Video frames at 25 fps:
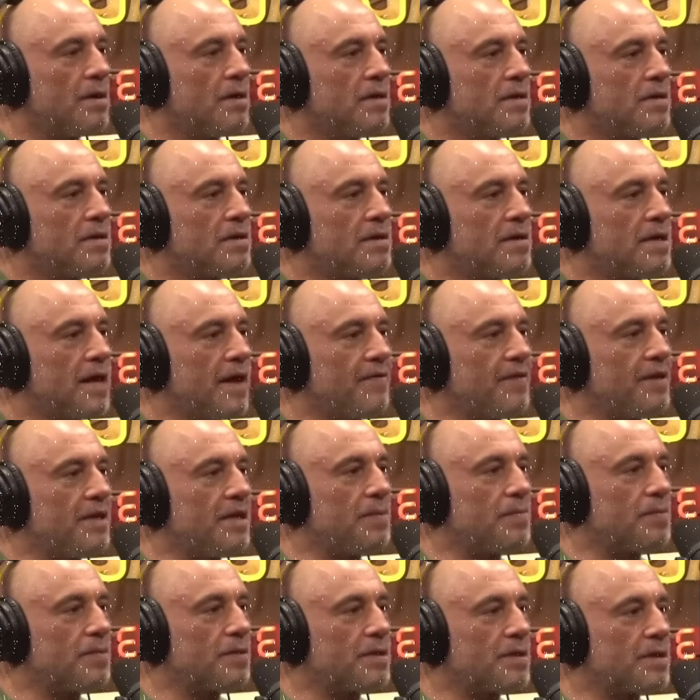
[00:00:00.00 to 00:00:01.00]

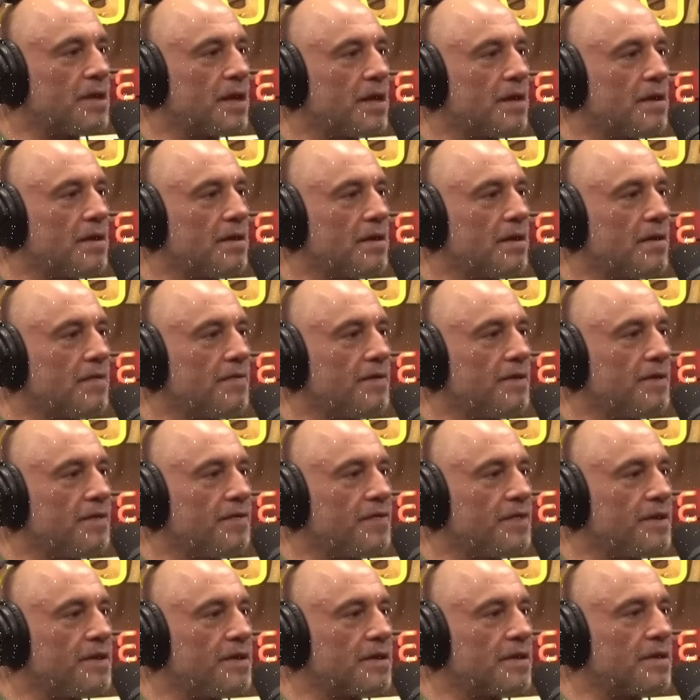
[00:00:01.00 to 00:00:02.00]
70% of the
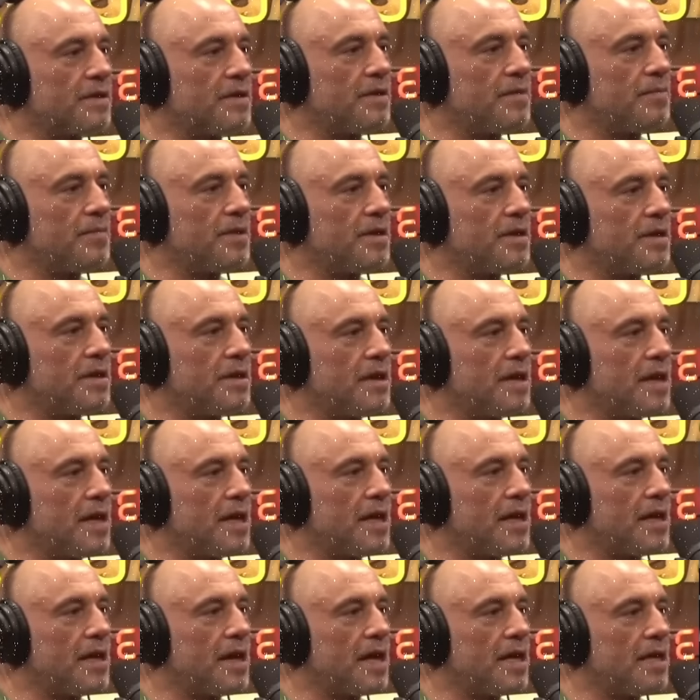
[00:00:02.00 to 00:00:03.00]
physical ability
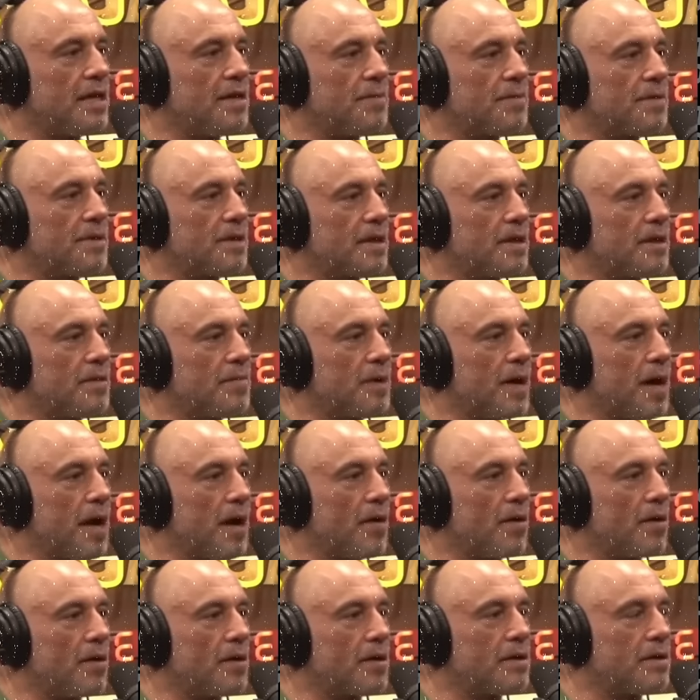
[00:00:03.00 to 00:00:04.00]
and 90% of the
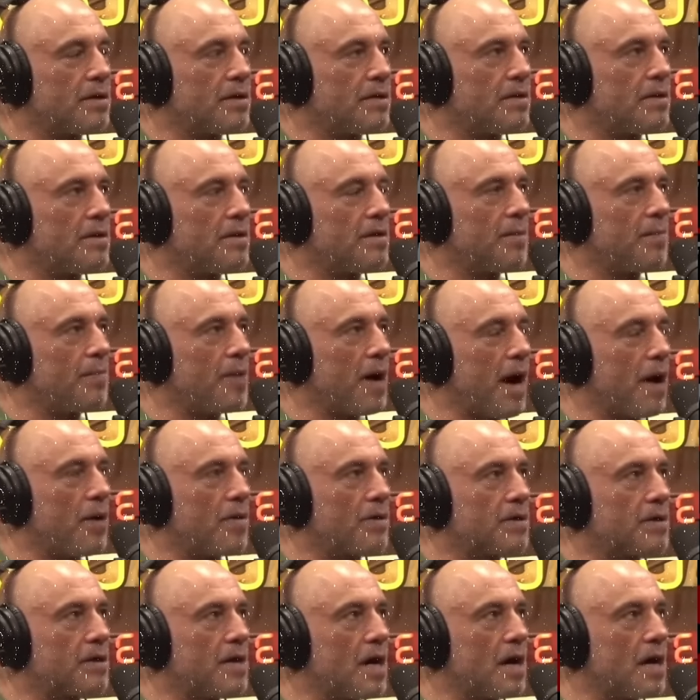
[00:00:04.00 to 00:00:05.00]
power. Because the
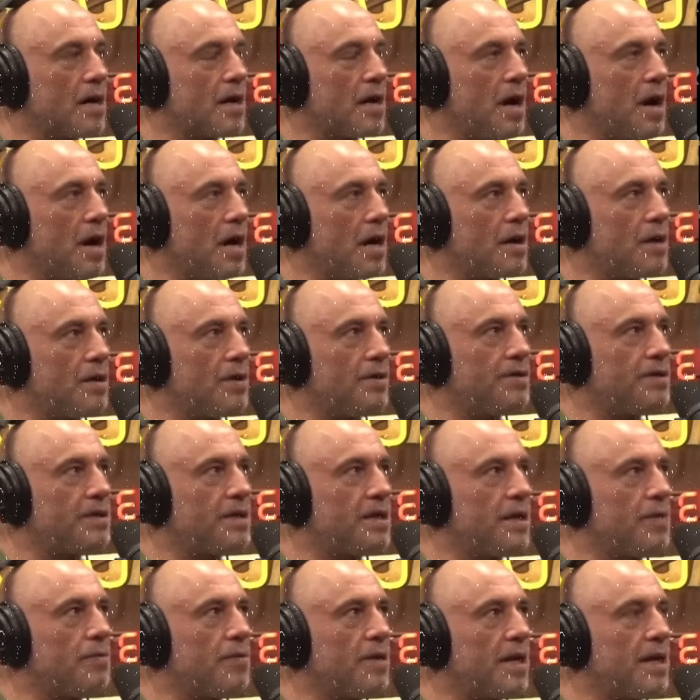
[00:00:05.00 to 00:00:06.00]
power's not gone. You
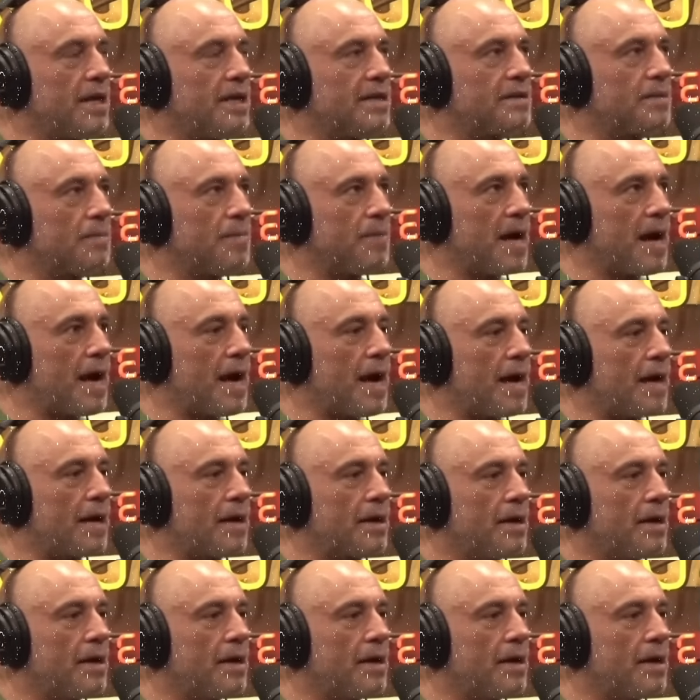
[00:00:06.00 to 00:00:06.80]
see it when he hits a bag.